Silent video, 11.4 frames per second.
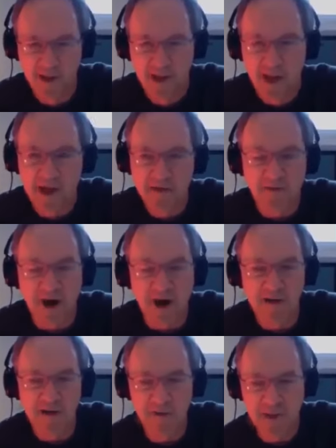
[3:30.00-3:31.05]
As far
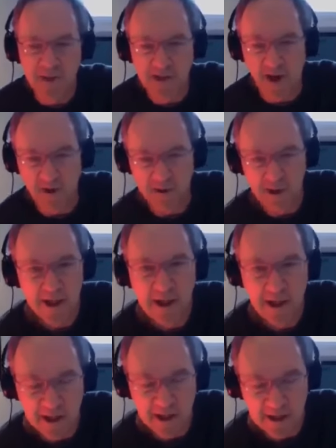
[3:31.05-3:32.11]
as we know,
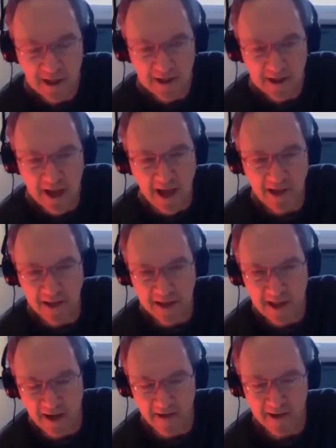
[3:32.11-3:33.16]
not only
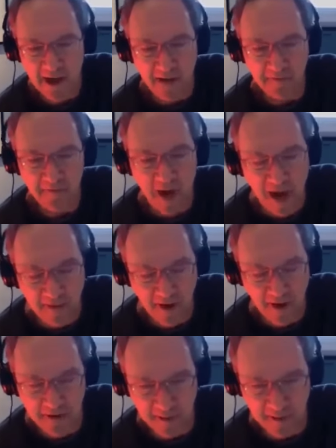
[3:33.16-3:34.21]
are there not
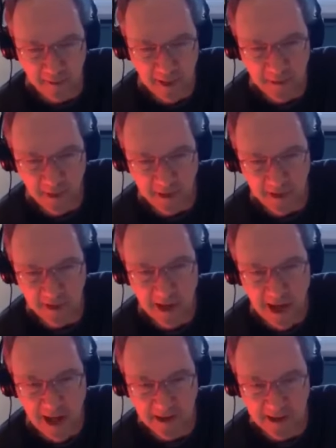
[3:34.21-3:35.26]
500 people who
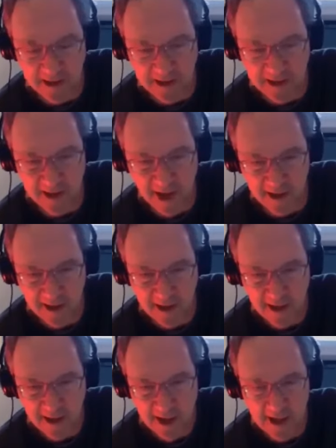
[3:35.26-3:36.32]
had this done,
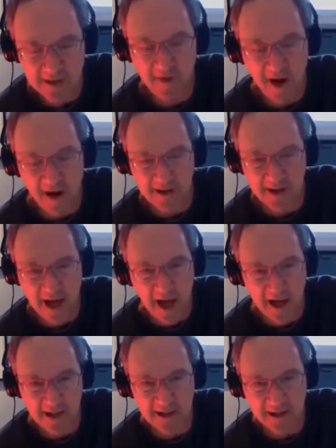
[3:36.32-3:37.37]
as far as I
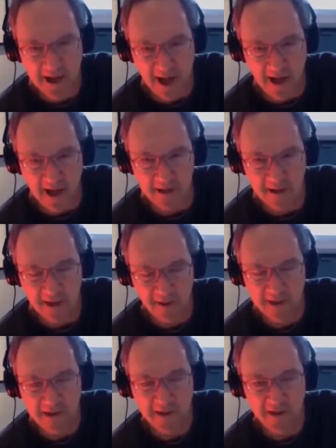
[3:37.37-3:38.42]
can tell, there
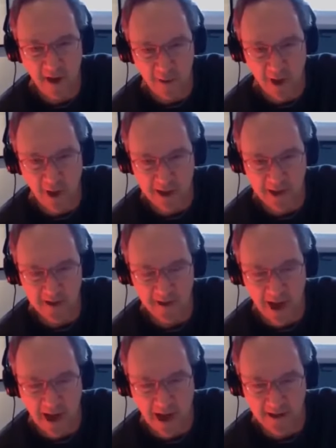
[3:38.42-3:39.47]
was nobody who
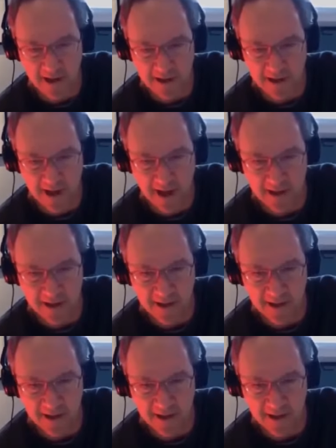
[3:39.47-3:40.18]
had this done.